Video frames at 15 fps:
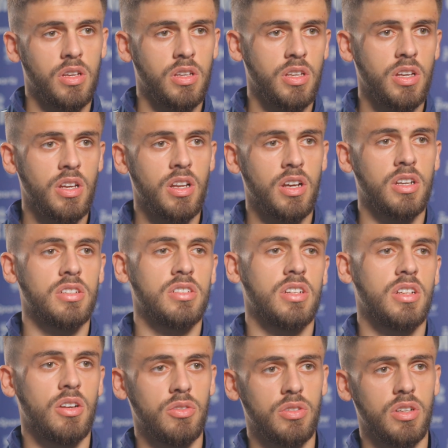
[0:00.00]
Yeah, like I
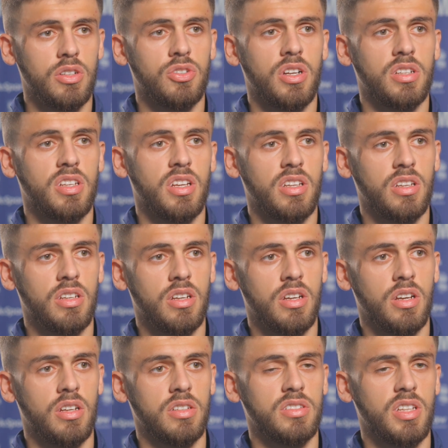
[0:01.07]
said, I'll try to take
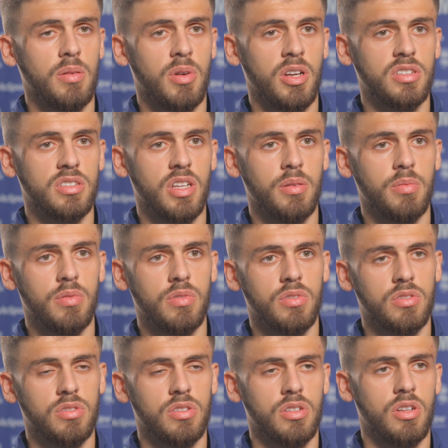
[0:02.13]
it step by step.
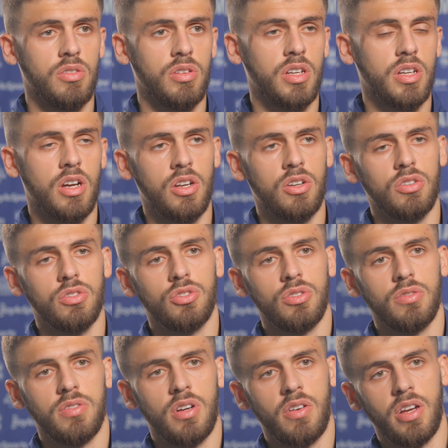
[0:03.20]
Slowly, I can't look
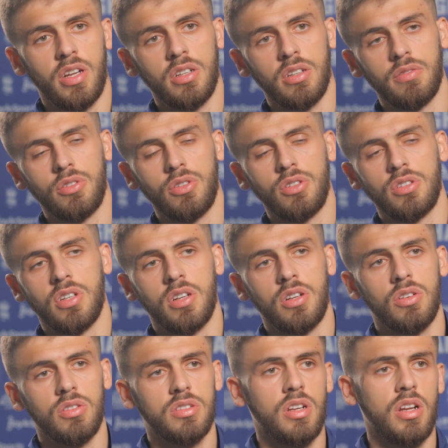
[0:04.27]
too far ahead in the future. I
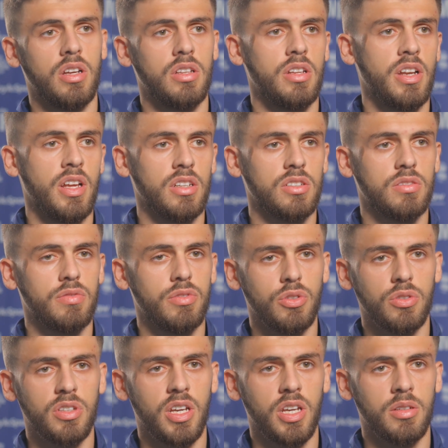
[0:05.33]
look to like the next
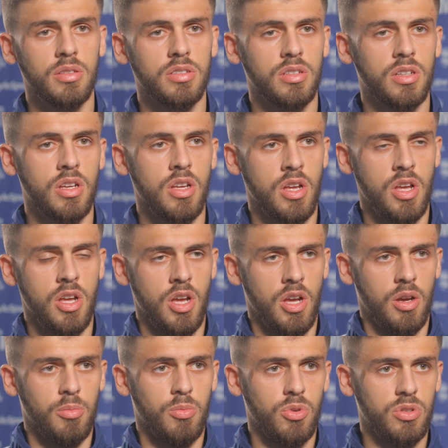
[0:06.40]
few games
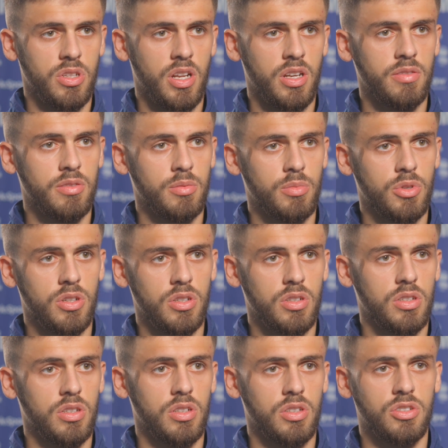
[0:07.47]
more than anything. But
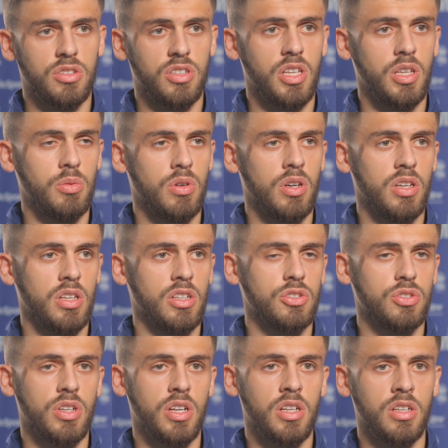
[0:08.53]
just keep working in
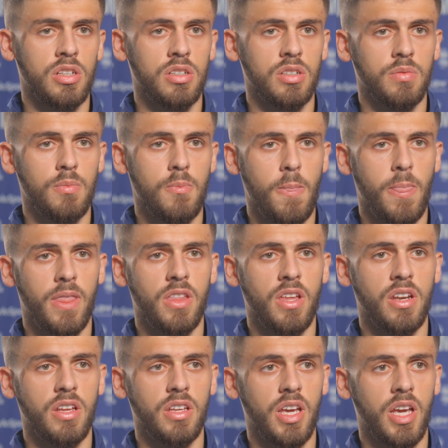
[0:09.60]
training and
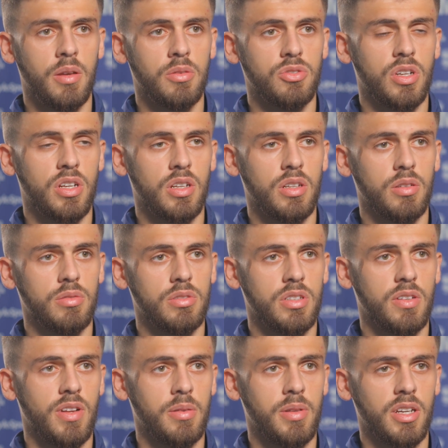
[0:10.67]
then in games, try to
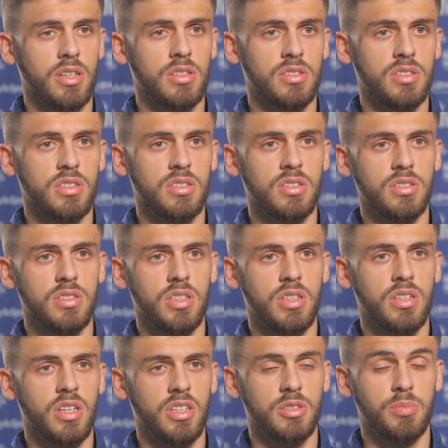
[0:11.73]
develop that
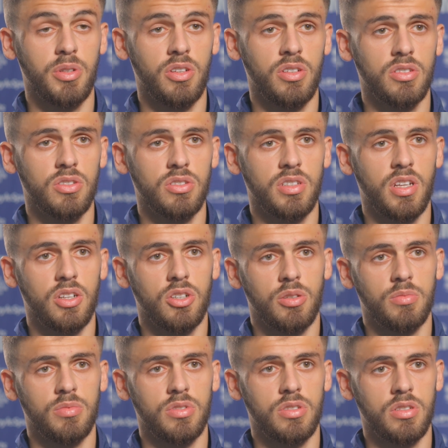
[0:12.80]
consistency and experience because that
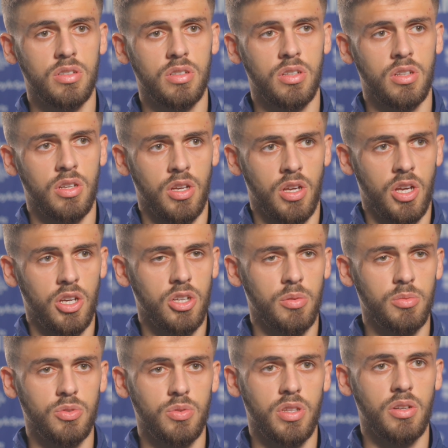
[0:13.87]

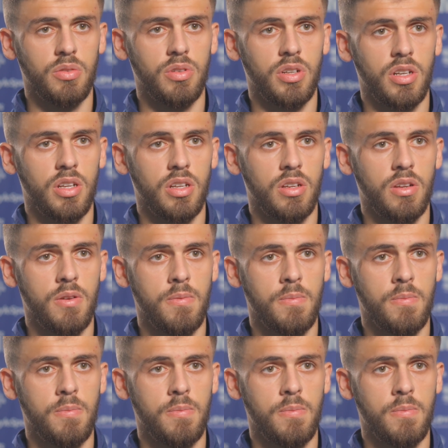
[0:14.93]
comes with it, really.